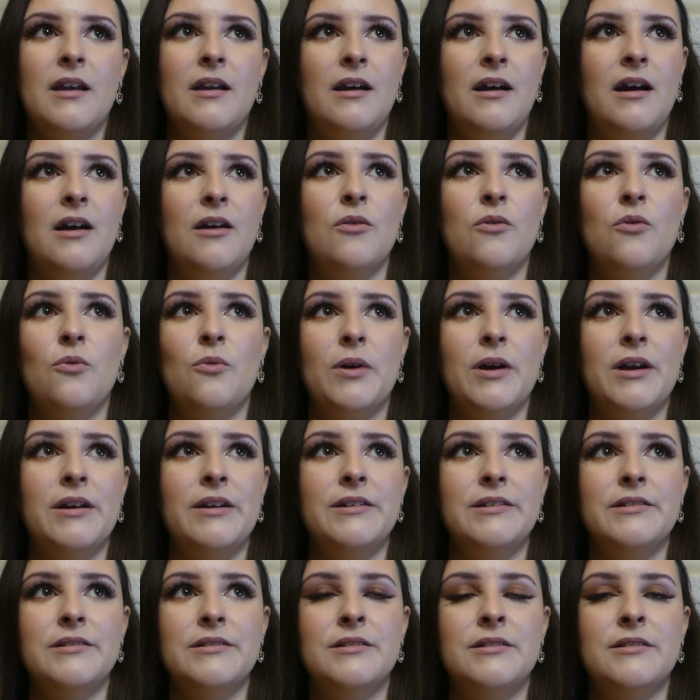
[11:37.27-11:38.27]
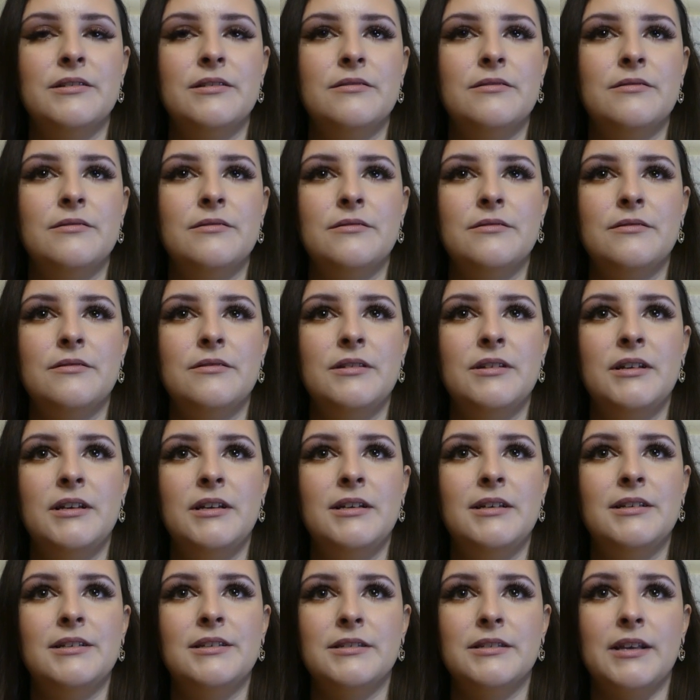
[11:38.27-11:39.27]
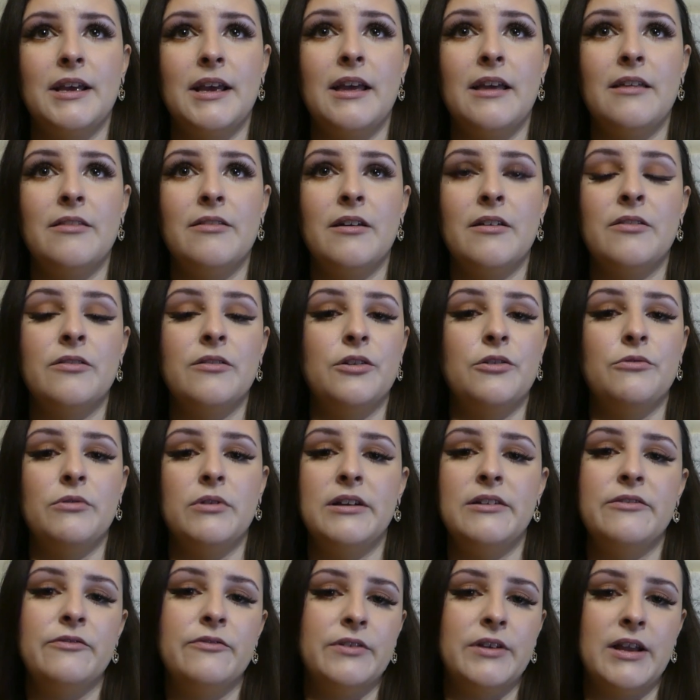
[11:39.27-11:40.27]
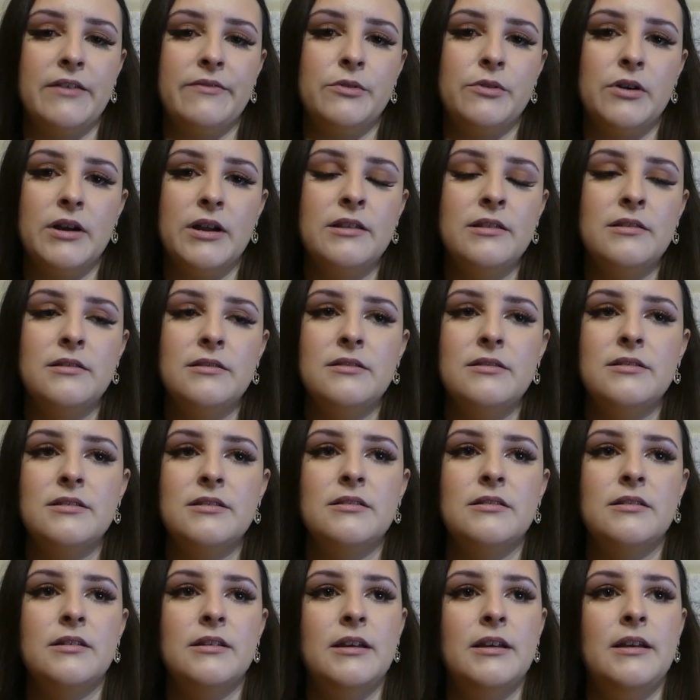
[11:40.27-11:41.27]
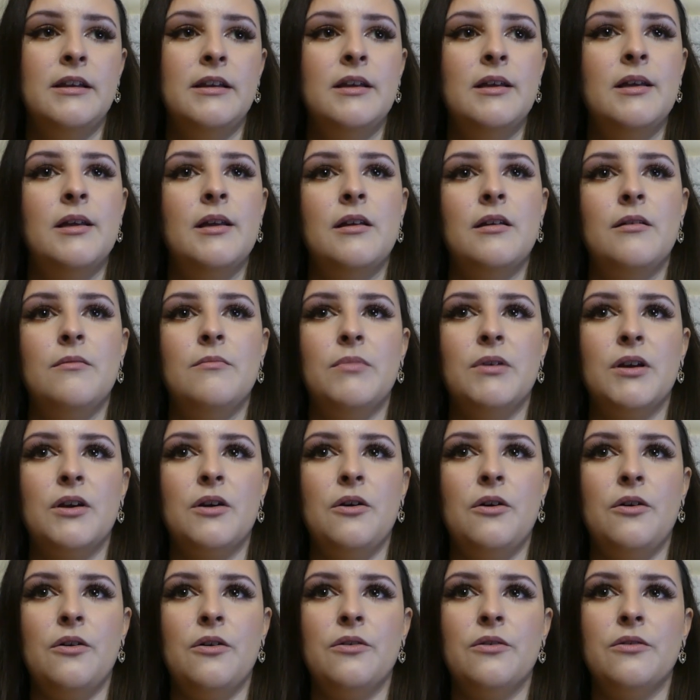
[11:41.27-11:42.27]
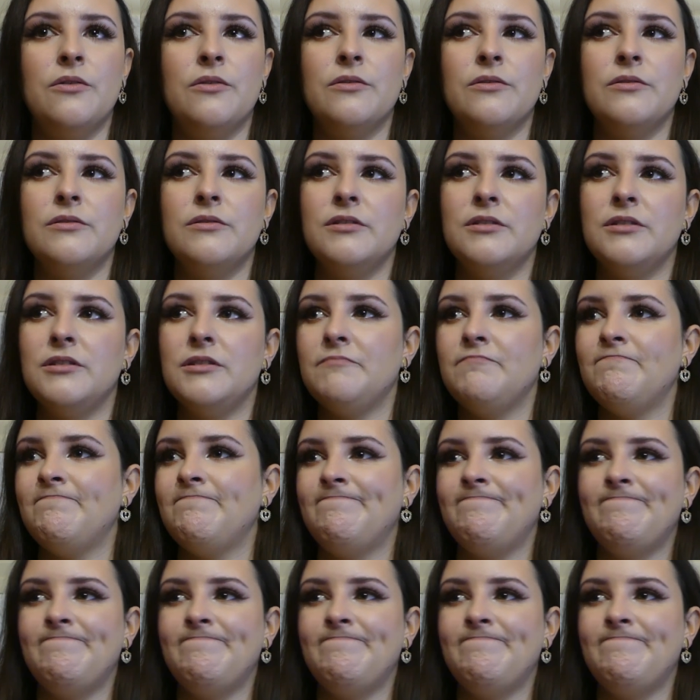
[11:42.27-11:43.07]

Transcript: always say that the grief never ends because